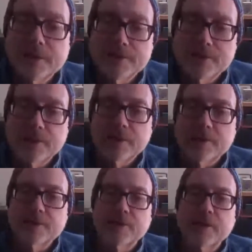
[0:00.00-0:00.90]
It's very
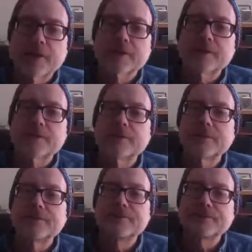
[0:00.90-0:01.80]
interactive,
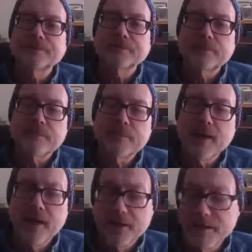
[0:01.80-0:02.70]

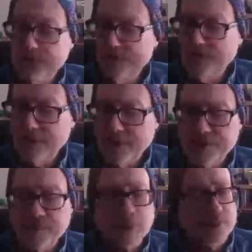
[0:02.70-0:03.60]
and it's
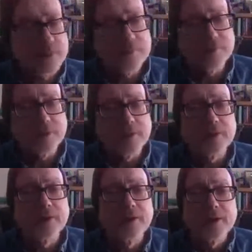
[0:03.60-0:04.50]
that's part of the
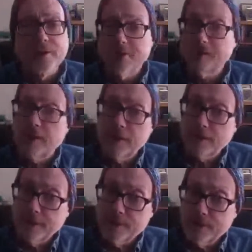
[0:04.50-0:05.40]
fun. That's why I
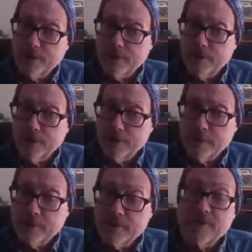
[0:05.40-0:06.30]
like to go to other
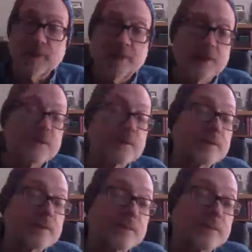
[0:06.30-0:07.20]
people's lives.